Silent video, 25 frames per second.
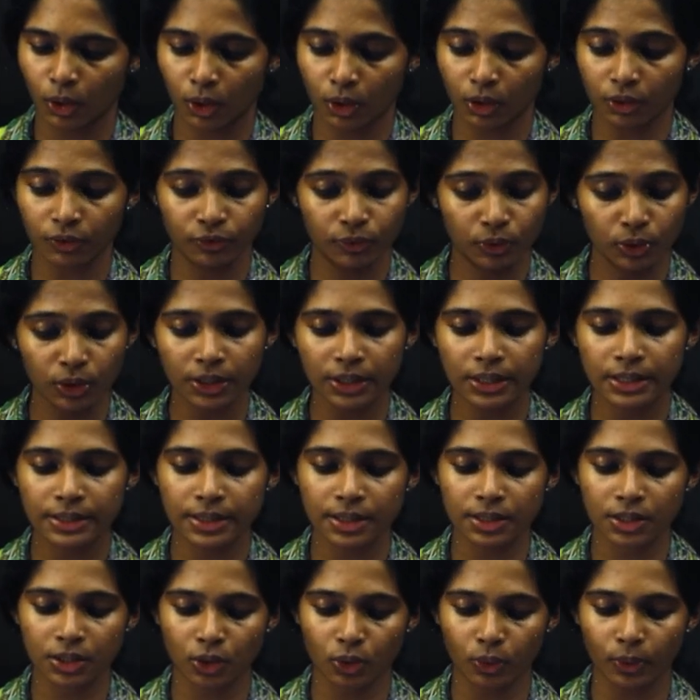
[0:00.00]
of wood is
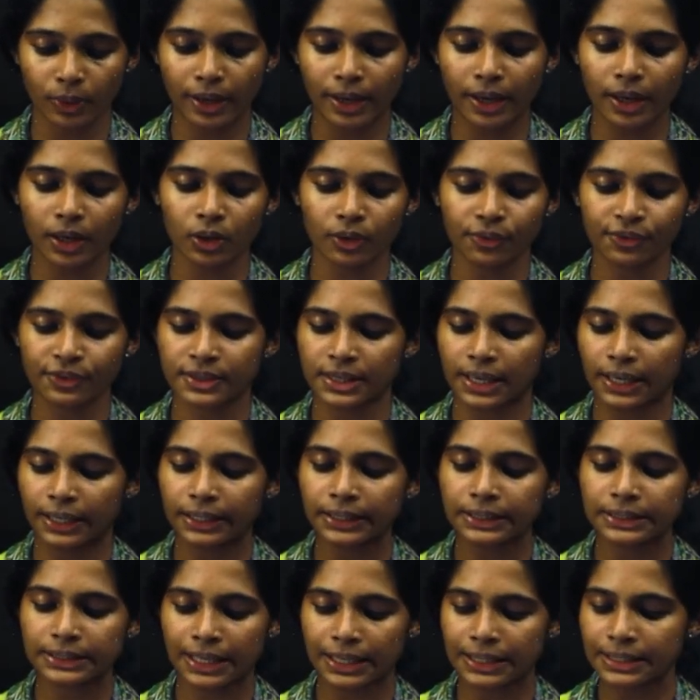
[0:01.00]
a square of
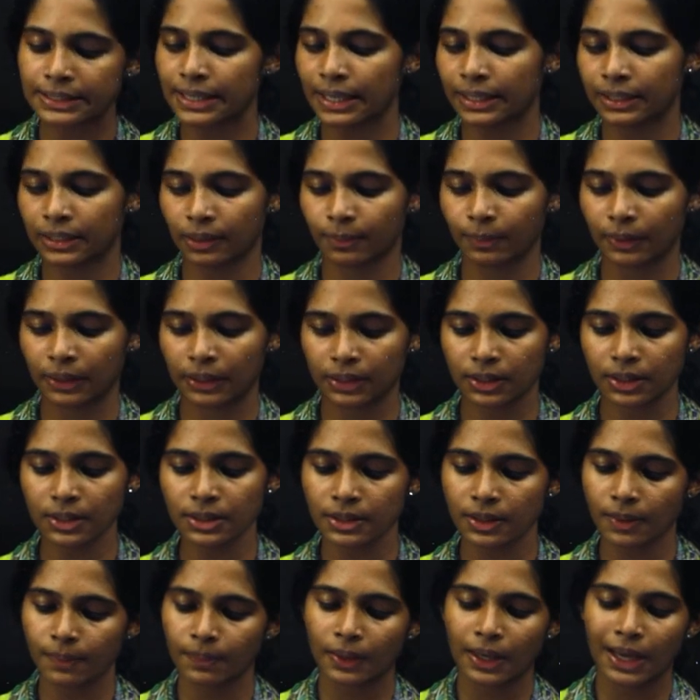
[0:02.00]
side 10 cm
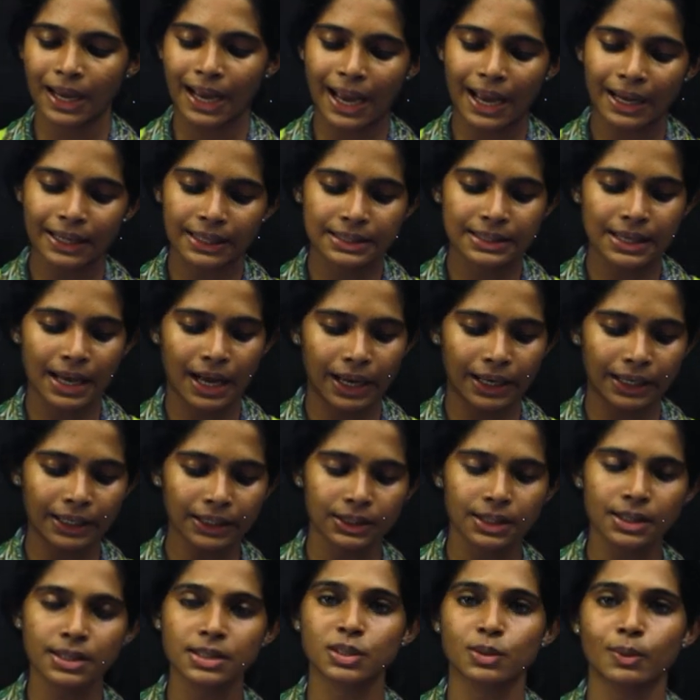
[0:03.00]
and its height
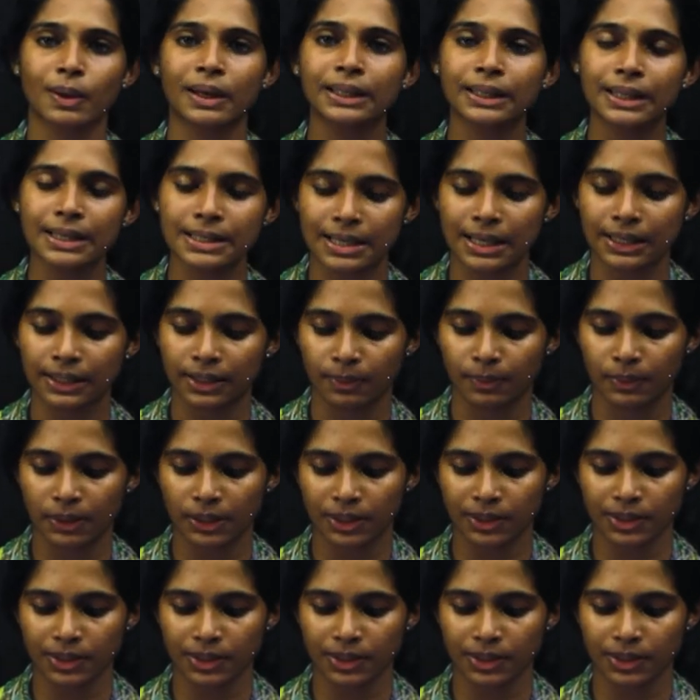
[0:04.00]
is 20 cm.